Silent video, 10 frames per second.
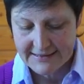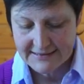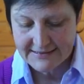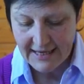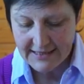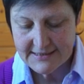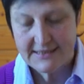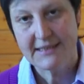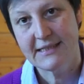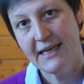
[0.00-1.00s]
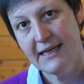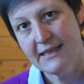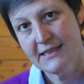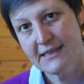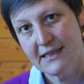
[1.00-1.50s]
The text
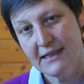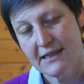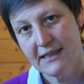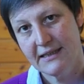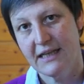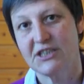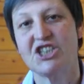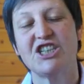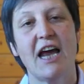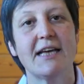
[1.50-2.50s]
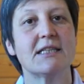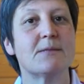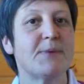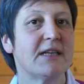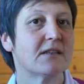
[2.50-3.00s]
says that she has
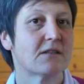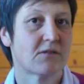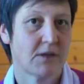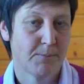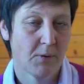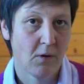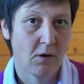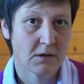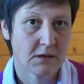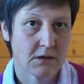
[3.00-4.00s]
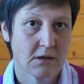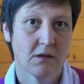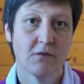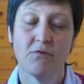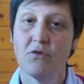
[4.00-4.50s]
been crippled
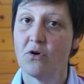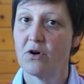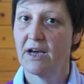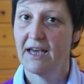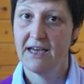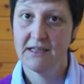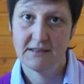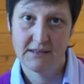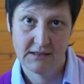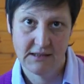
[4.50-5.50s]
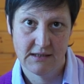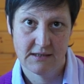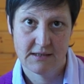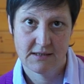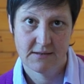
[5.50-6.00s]
for 18
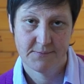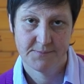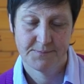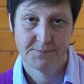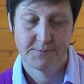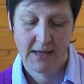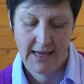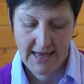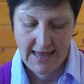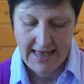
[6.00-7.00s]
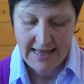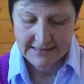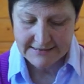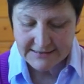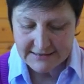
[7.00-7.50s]
years.
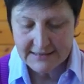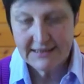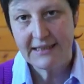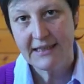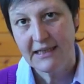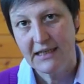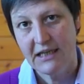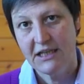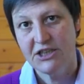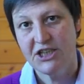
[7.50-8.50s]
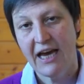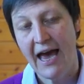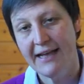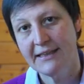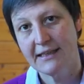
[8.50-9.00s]
Literally, she
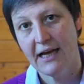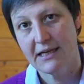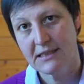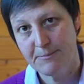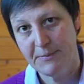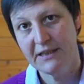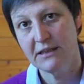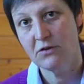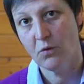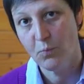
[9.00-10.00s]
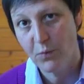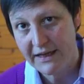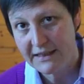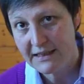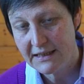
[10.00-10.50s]
had a spirit of
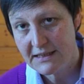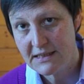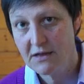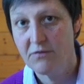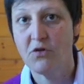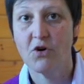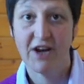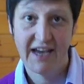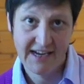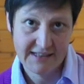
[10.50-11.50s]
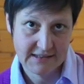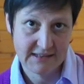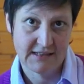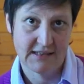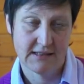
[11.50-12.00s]
weakness for
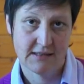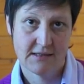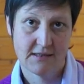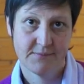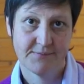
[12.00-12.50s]
18 years.